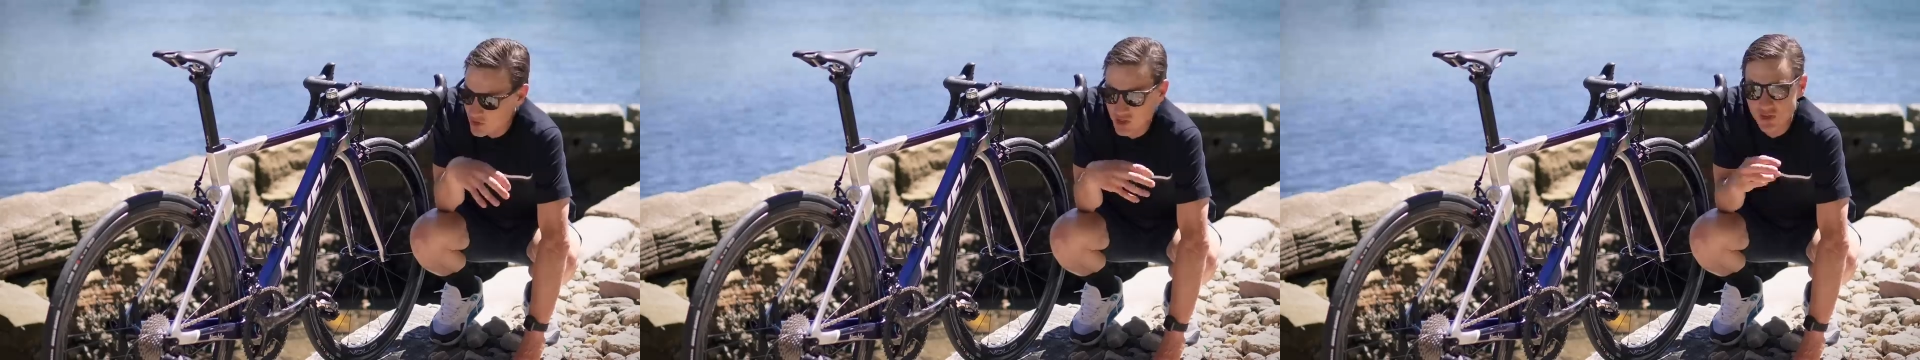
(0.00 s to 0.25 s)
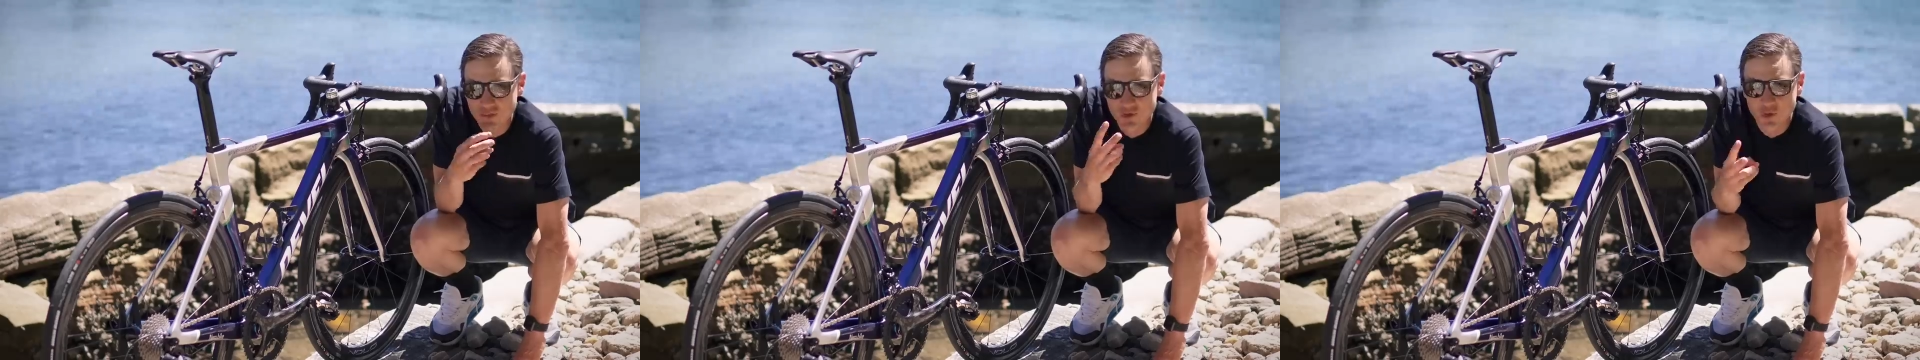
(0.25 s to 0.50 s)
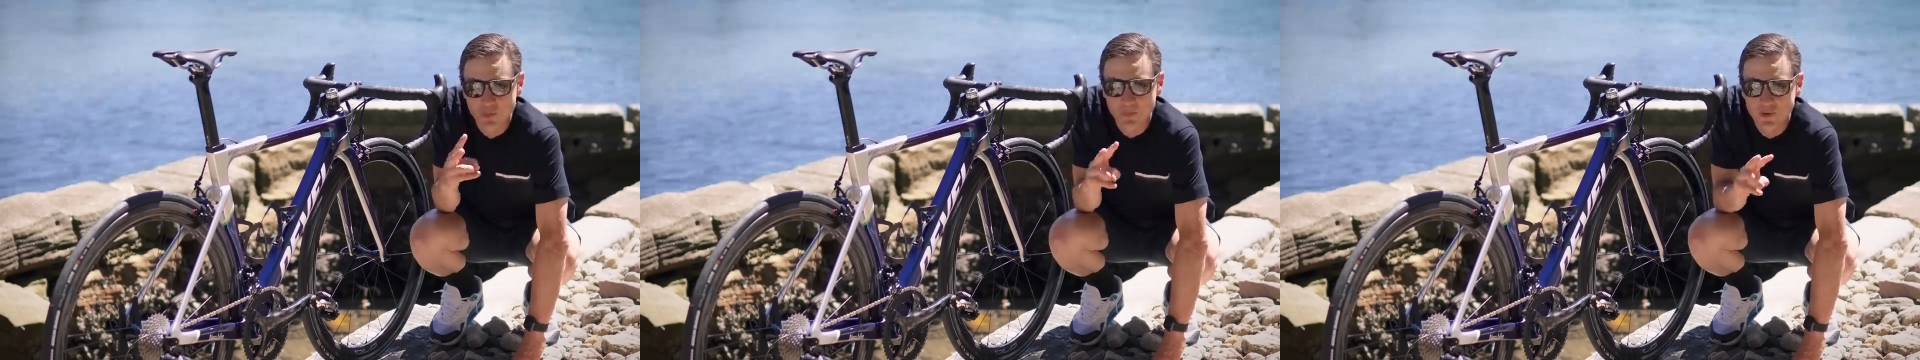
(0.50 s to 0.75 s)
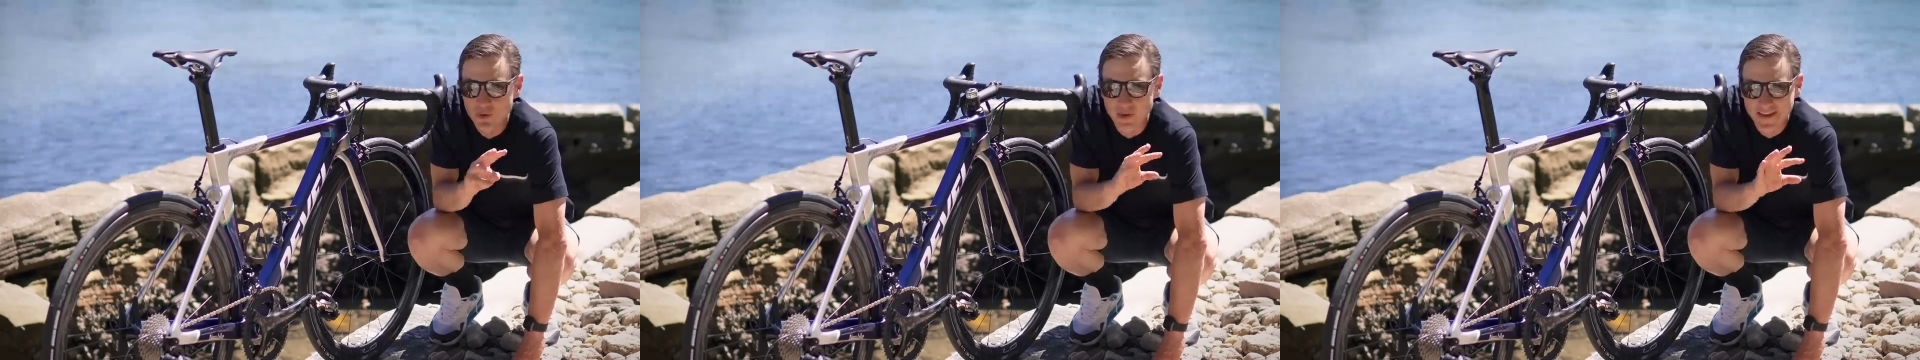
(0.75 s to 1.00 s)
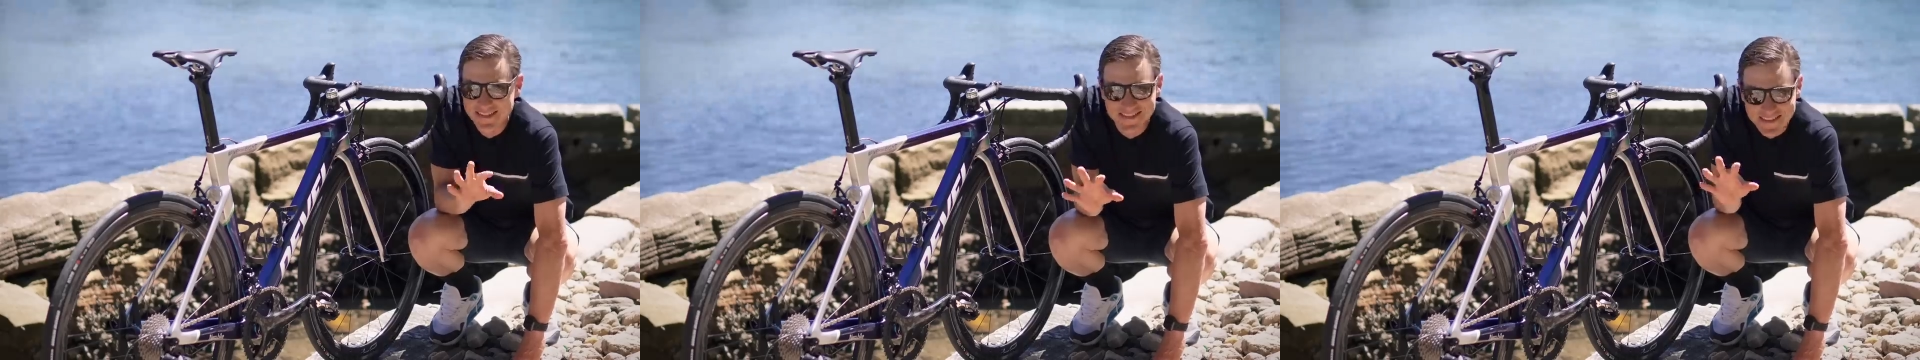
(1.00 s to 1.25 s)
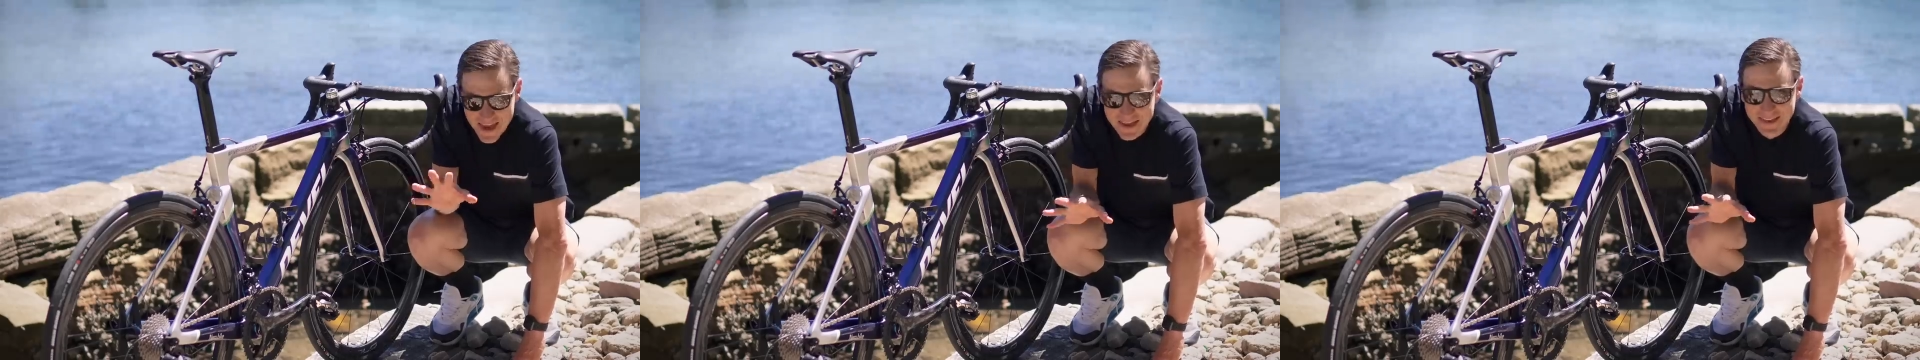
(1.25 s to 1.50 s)
just some two pure
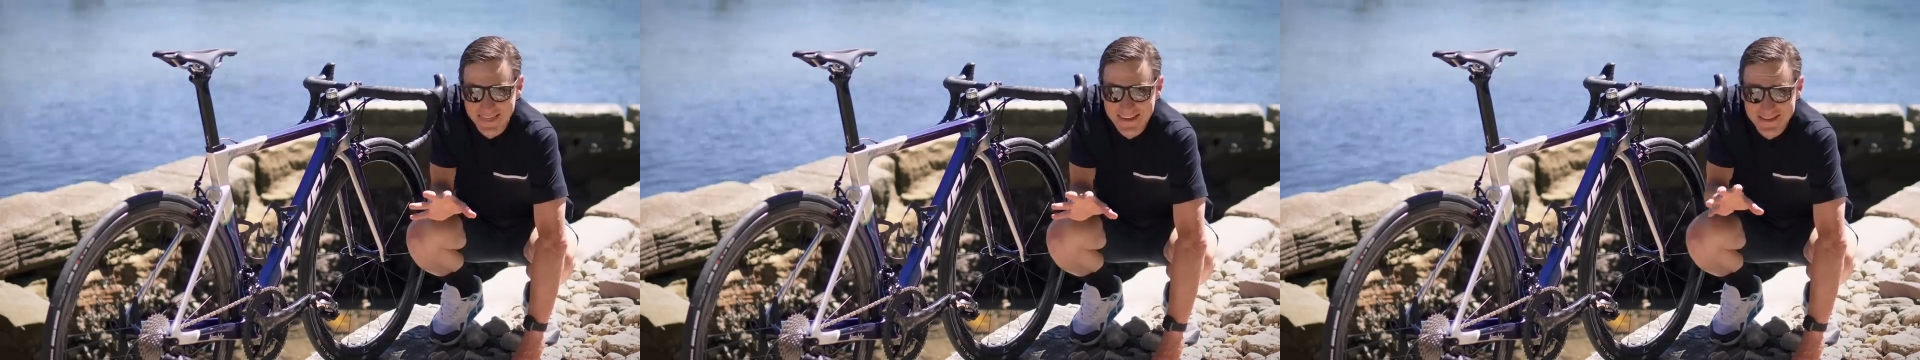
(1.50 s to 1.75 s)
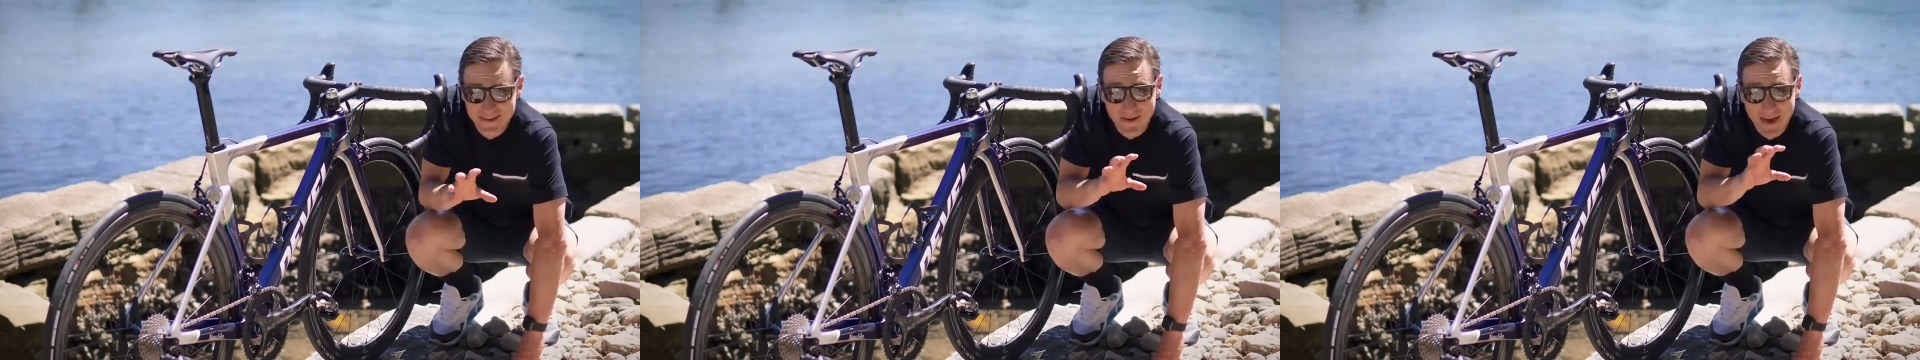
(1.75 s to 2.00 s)
aesthetic things that